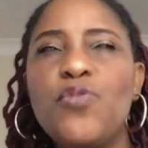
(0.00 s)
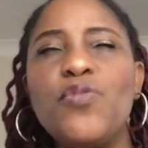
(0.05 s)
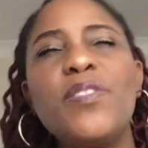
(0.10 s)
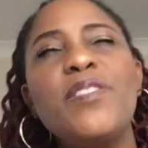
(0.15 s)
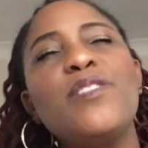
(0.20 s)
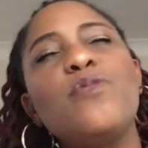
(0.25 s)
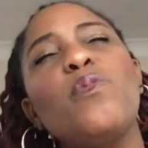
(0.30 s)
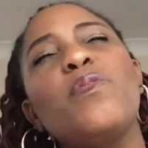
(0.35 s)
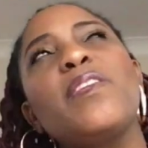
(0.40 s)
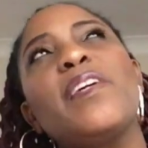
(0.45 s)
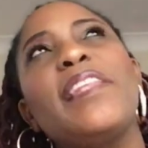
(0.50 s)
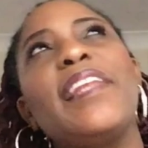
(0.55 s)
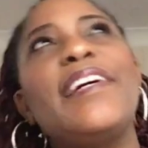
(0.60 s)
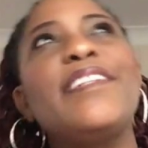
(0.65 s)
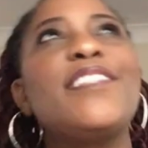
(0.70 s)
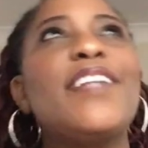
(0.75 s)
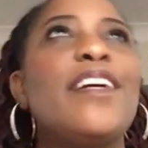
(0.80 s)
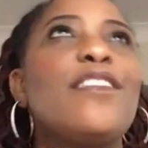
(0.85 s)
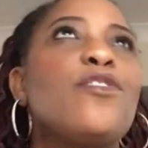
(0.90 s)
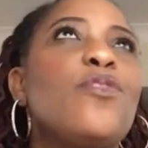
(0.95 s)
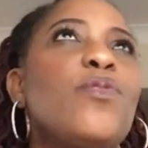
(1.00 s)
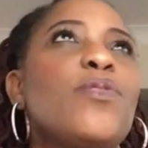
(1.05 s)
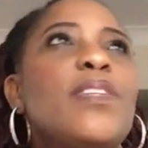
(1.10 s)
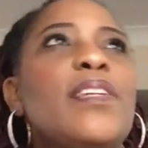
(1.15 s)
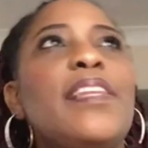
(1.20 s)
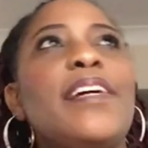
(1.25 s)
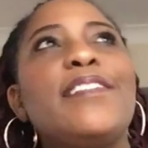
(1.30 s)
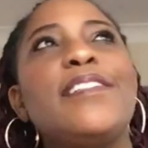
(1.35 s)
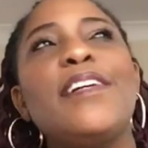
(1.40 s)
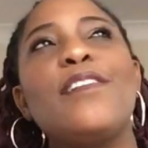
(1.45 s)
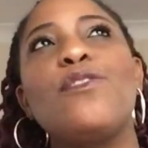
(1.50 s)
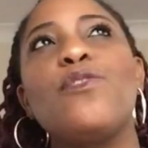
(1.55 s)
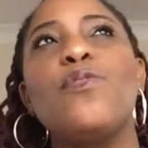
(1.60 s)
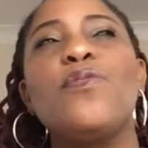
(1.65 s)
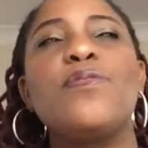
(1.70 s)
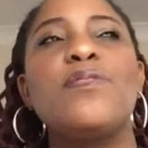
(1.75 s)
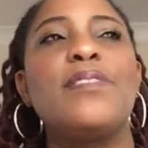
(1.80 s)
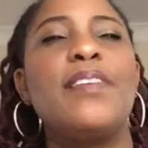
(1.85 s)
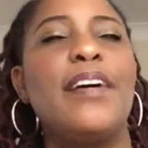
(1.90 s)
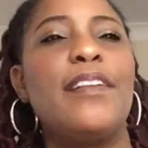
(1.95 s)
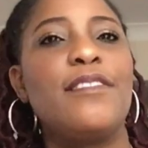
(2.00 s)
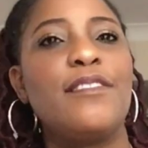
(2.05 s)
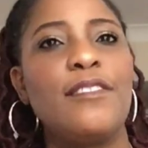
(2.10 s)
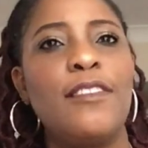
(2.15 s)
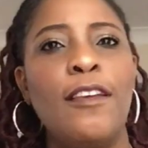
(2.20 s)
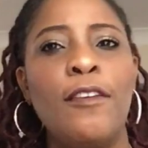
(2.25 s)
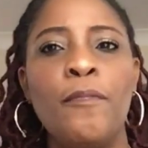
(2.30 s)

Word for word: You know, this is what Elijah thought. Elijah thought that,